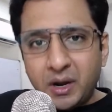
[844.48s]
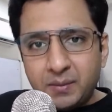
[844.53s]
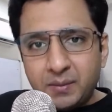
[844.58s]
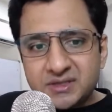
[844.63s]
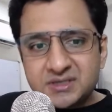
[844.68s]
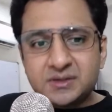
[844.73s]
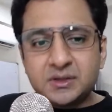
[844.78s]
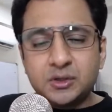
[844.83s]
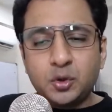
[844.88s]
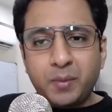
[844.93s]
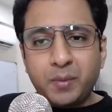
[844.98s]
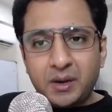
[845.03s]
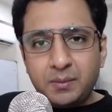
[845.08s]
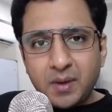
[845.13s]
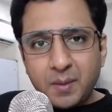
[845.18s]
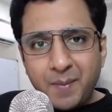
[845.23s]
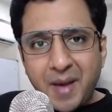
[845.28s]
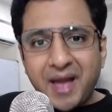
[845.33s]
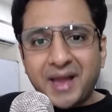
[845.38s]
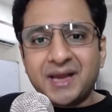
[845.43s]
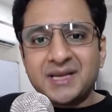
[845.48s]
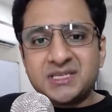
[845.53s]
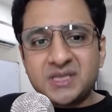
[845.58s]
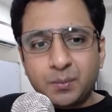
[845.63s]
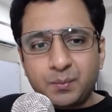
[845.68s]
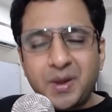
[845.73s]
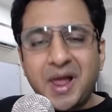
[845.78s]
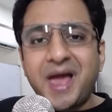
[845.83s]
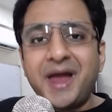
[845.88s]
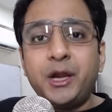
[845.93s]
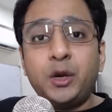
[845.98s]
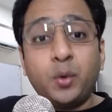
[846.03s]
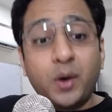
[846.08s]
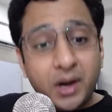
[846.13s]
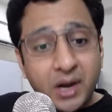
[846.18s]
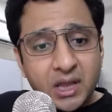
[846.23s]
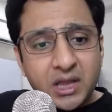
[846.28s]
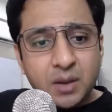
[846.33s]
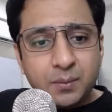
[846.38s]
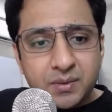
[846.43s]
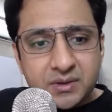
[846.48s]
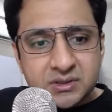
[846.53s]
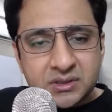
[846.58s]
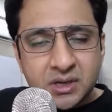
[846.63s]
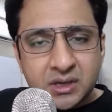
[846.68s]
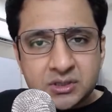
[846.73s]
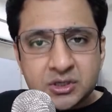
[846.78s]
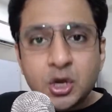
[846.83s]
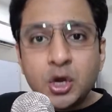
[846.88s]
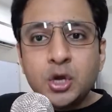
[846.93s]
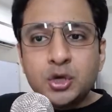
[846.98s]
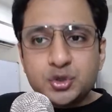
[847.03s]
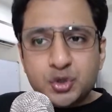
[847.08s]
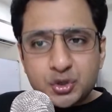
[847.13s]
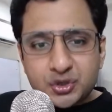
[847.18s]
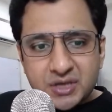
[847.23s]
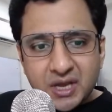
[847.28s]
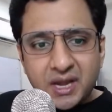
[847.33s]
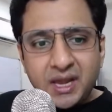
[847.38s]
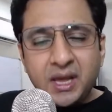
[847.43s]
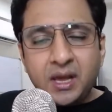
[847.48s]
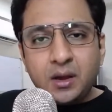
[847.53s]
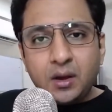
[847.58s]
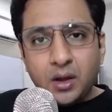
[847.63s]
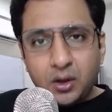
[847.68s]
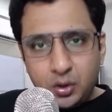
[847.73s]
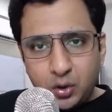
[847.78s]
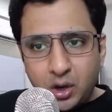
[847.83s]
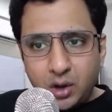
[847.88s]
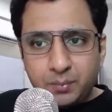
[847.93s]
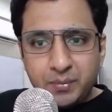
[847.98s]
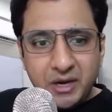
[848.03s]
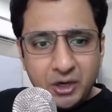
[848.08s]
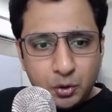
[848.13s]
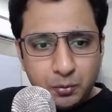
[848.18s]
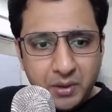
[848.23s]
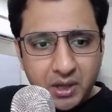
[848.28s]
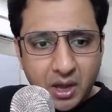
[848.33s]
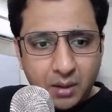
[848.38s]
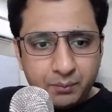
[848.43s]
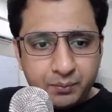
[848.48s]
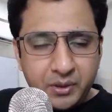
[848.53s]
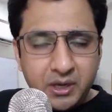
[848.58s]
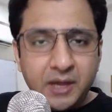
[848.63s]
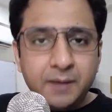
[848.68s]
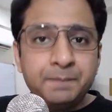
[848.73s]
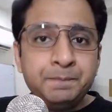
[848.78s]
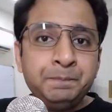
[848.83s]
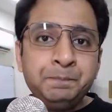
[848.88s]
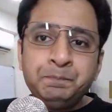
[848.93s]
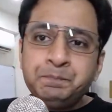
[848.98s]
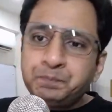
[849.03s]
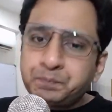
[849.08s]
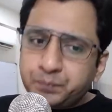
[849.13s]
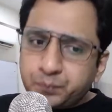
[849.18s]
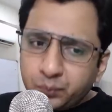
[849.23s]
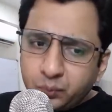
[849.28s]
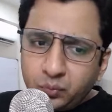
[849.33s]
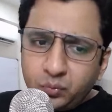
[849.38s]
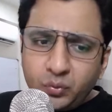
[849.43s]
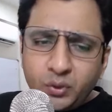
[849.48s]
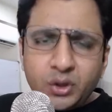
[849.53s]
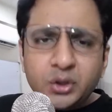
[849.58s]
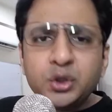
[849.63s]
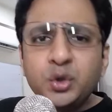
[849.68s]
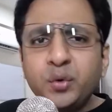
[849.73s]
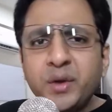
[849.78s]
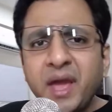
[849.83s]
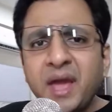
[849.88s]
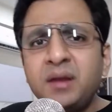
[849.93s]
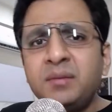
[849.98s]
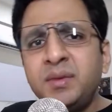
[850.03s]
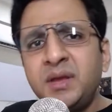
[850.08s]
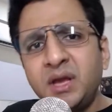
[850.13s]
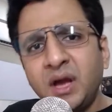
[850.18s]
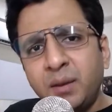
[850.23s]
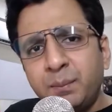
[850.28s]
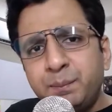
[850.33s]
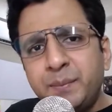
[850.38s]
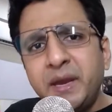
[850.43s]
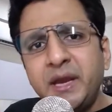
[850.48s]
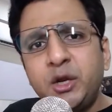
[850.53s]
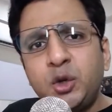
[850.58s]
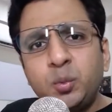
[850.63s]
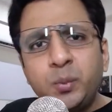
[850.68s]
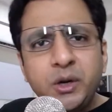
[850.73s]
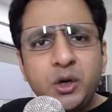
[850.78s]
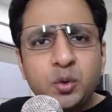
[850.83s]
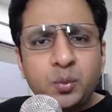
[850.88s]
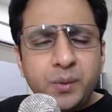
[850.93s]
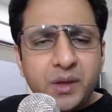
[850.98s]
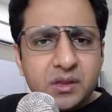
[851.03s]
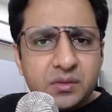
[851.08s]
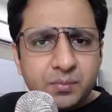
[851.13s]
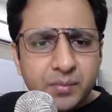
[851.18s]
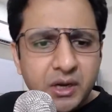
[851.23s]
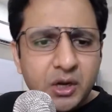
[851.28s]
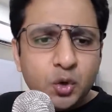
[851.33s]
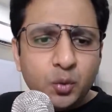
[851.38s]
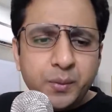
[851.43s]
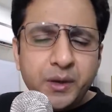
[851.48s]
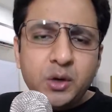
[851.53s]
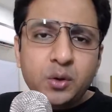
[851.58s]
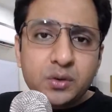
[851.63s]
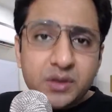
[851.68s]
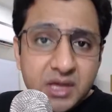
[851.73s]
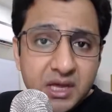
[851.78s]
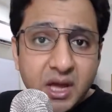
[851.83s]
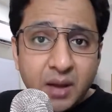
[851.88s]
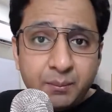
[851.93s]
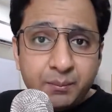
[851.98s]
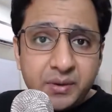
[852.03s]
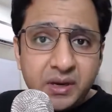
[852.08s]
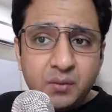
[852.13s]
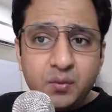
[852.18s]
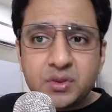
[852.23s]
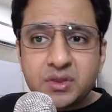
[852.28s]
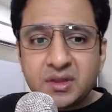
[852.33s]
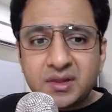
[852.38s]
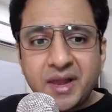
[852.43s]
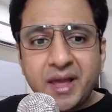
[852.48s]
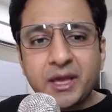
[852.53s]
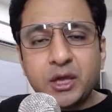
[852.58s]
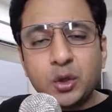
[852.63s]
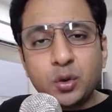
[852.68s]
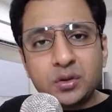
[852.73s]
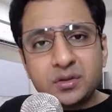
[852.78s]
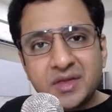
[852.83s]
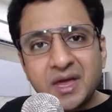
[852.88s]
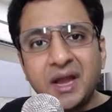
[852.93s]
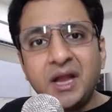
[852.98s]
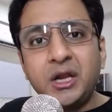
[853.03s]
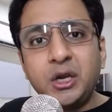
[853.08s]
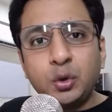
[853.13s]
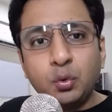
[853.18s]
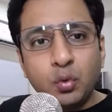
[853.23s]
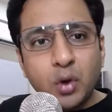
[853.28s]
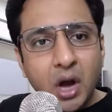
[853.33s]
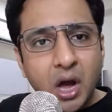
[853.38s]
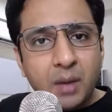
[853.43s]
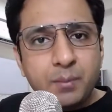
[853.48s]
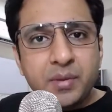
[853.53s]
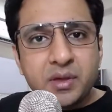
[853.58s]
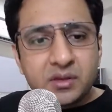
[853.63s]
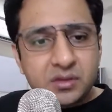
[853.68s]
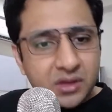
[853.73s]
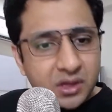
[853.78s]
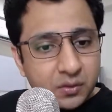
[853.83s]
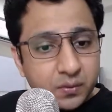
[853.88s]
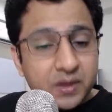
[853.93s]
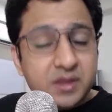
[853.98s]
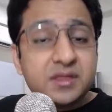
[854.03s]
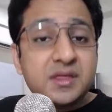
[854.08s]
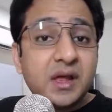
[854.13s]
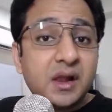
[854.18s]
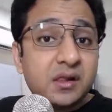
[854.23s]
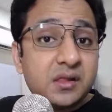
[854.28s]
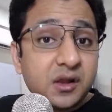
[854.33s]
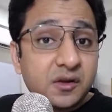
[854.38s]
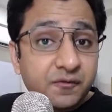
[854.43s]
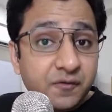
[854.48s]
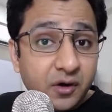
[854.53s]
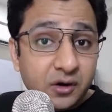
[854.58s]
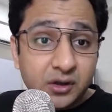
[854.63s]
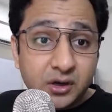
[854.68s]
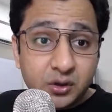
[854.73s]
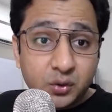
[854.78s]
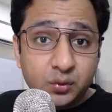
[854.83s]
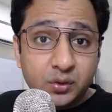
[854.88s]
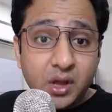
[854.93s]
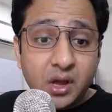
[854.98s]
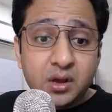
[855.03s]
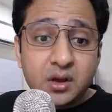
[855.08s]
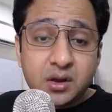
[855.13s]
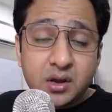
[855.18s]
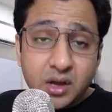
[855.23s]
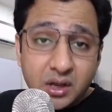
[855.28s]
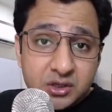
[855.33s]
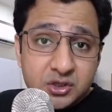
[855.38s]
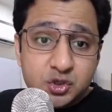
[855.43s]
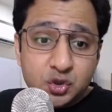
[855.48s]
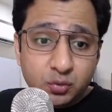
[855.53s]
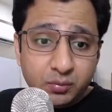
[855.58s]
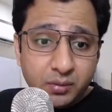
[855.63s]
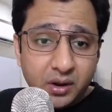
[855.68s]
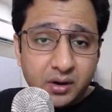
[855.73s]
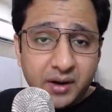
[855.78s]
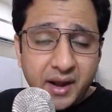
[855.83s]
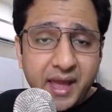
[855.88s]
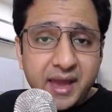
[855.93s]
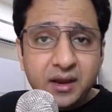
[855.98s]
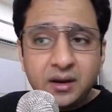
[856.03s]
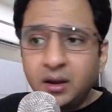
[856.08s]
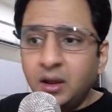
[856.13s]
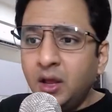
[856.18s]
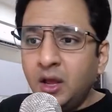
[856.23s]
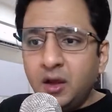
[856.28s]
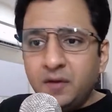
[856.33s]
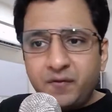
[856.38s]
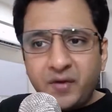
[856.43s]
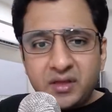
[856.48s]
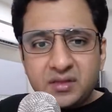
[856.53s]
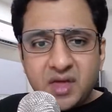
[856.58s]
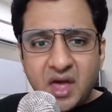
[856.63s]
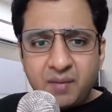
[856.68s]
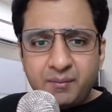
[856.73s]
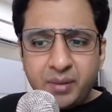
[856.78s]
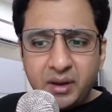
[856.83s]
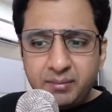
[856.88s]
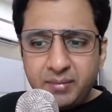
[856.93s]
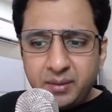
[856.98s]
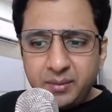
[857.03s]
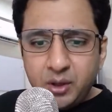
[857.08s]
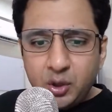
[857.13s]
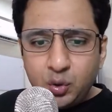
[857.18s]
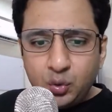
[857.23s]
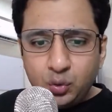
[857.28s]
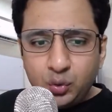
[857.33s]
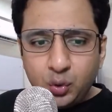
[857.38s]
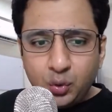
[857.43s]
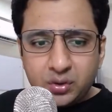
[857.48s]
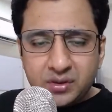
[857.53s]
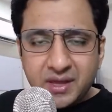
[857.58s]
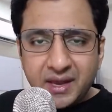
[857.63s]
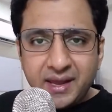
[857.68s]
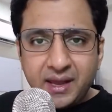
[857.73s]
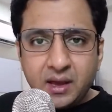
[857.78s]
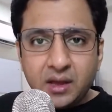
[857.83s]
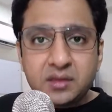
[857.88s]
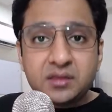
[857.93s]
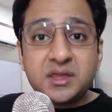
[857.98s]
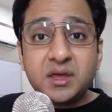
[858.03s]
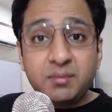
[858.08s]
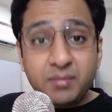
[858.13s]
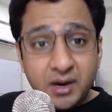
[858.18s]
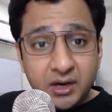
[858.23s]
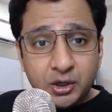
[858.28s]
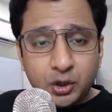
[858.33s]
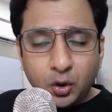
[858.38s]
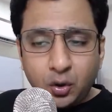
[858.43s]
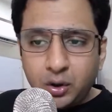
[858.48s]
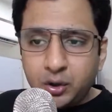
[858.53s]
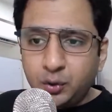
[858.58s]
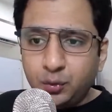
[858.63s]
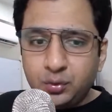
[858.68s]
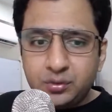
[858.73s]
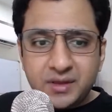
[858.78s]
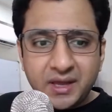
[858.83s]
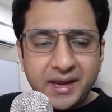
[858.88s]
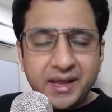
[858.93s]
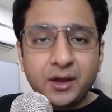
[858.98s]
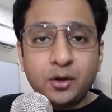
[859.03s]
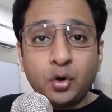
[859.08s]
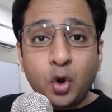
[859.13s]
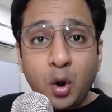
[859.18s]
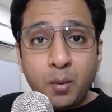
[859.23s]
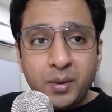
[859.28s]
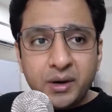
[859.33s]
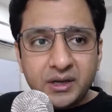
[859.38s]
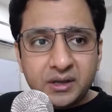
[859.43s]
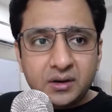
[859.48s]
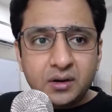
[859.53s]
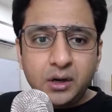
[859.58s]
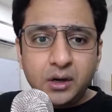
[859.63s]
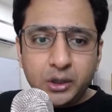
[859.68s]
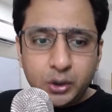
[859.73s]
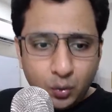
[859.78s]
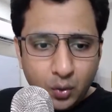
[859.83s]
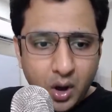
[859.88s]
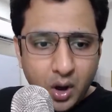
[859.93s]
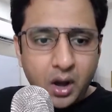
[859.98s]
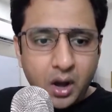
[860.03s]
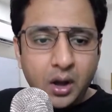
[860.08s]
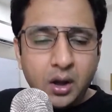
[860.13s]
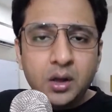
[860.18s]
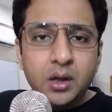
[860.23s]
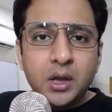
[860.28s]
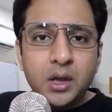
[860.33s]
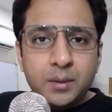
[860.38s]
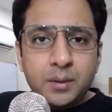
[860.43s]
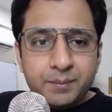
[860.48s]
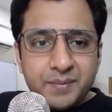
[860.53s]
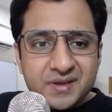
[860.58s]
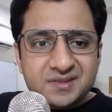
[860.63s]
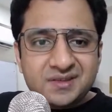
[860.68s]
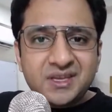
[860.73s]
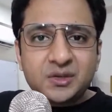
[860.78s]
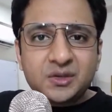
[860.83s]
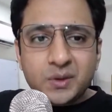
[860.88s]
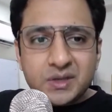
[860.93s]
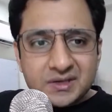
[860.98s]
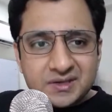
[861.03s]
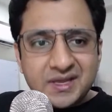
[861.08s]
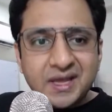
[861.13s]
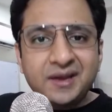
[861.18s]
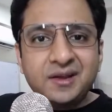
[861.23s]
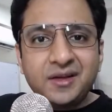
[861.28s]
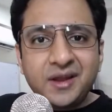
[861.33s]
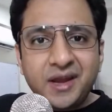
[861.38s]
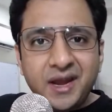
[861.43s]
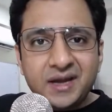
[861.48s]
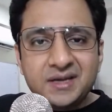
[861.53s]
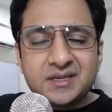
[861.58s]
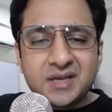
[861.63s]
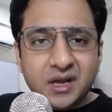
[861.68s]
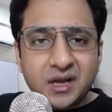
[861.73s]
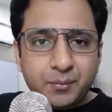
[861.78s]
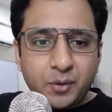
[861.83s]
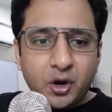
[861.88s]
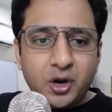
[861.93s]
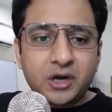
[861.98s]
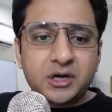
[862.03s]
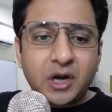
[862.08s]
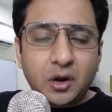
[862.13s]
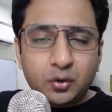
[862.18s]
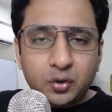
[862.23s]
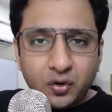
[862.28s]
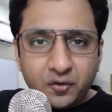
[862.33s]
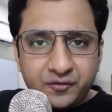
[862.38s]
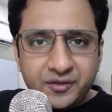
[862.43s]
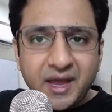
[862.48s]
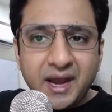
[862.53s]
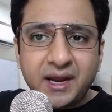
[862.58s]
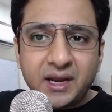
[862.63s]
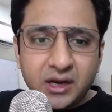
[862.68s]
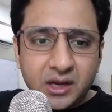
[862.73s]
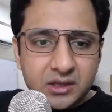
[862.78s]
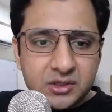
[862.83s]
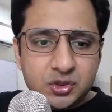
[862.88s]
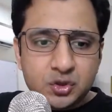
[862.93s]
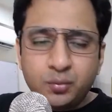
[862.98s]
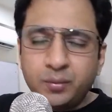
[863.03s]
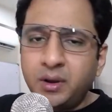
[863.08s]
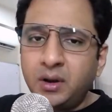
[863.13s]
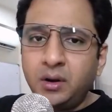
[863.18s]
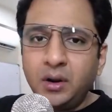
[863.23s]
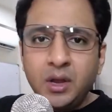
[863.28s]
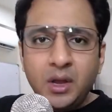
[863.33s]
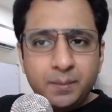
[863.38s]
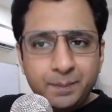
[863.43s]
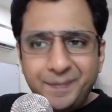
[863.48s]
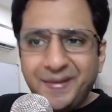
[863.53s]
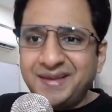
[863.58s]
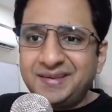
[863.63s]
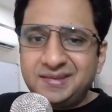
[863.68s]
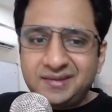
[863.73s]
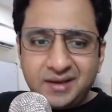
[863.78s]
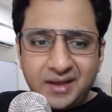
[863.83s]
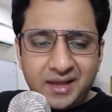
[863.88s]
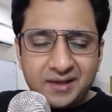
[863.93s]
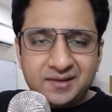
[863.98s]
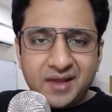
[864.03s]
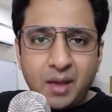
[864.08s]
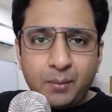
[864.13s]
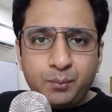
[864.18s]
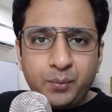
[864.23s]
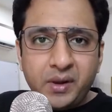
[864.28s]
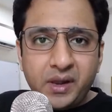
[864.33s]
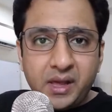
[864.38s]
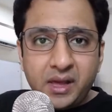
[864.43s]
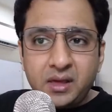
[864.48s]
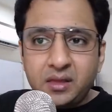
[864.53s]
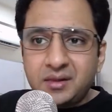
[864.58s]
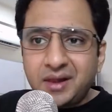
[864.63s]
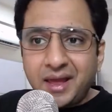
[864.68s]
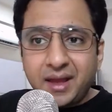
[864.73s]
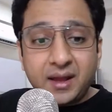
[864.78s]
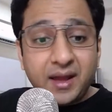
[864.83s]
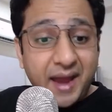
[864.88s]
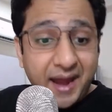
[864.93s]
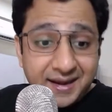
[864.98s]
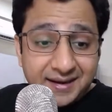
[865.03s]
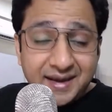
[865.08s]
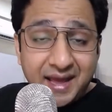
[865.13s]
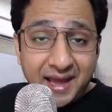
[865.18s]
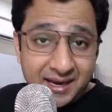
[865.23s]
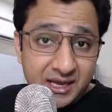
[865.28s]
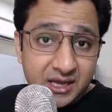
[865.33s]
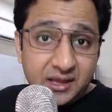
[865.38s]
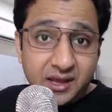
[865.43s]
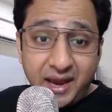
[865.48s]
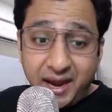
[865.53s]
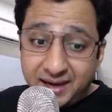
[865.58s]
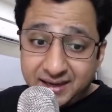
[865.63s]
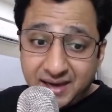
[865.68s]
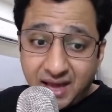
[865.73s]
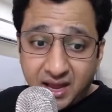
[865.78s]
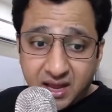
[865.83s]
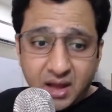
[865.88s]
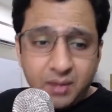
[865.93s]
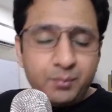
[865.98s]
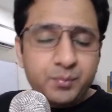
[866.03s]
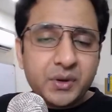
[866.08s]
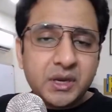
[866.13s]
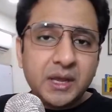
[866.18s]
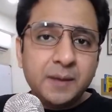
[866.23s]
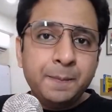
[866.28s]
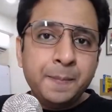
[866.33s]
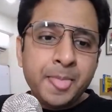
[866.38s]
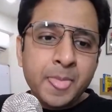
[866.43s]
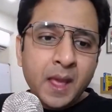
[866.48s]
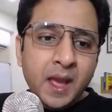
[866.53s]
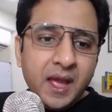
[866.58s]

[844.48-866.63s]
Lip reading: might be a back-end supplier to another business. So you're a B2B company. You can be a B2B2C company, which is like you sell to a business which sells it further to the consumer, right? For example, maybe you're selling a cement, or you're selling raw material to a business which then creates a product out of that and consumer. Best example is like at any other ed tech company.